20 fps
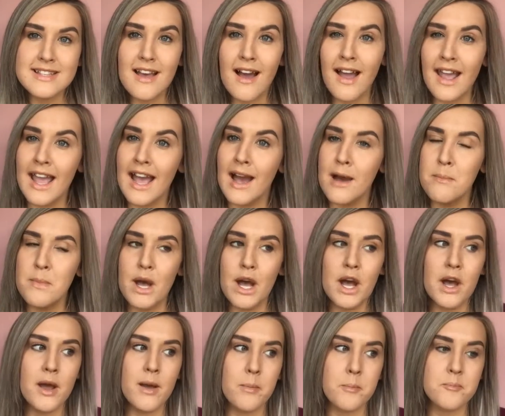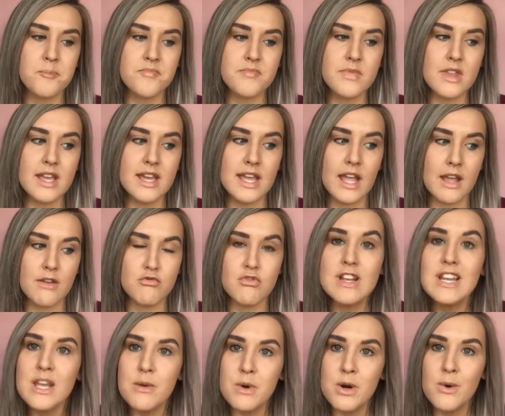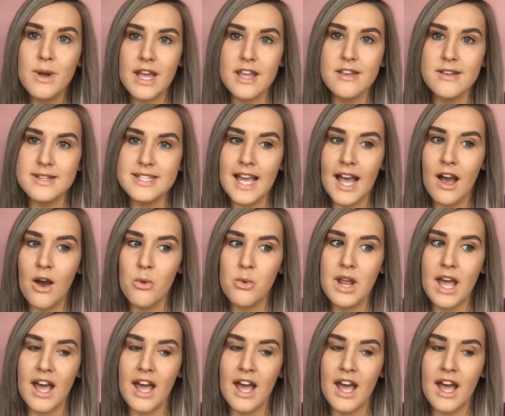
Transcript: I am, it really will get you down.